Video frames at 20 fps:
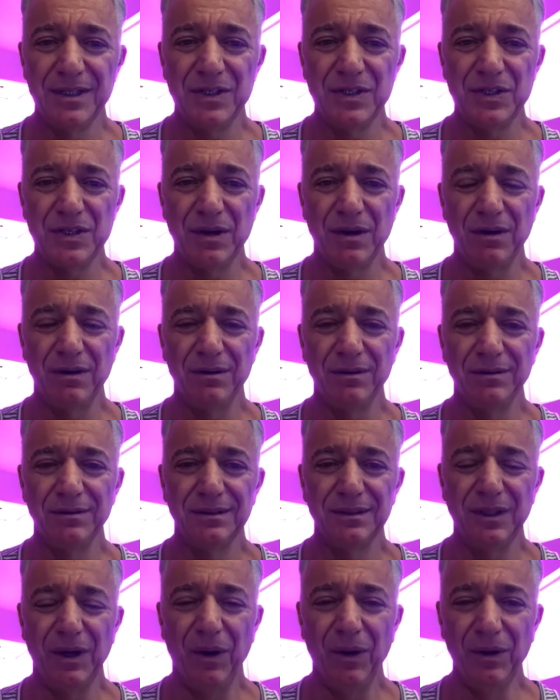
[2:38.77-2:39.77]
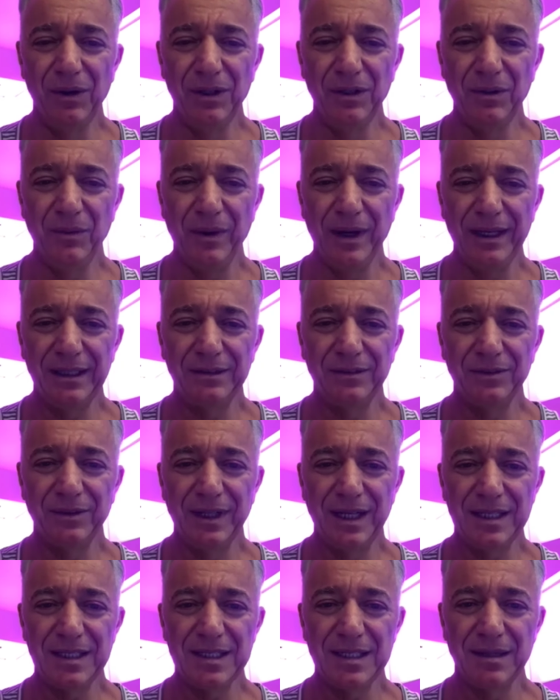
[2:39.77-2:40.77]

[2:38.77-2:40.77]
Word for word: So the only way to get